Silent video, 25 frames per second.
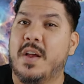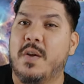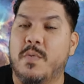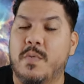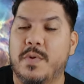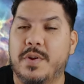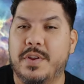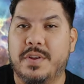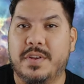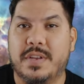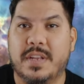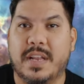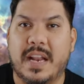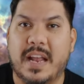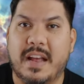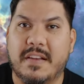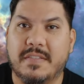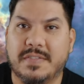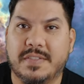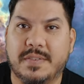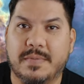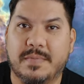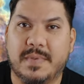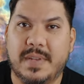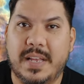where you did
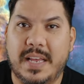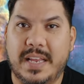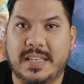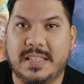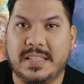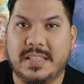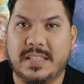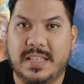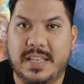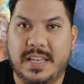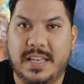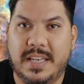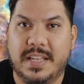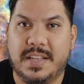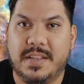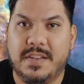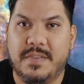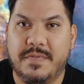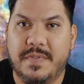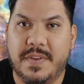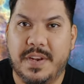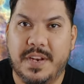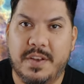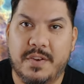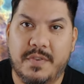have some latency in
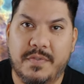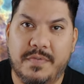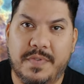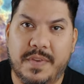the video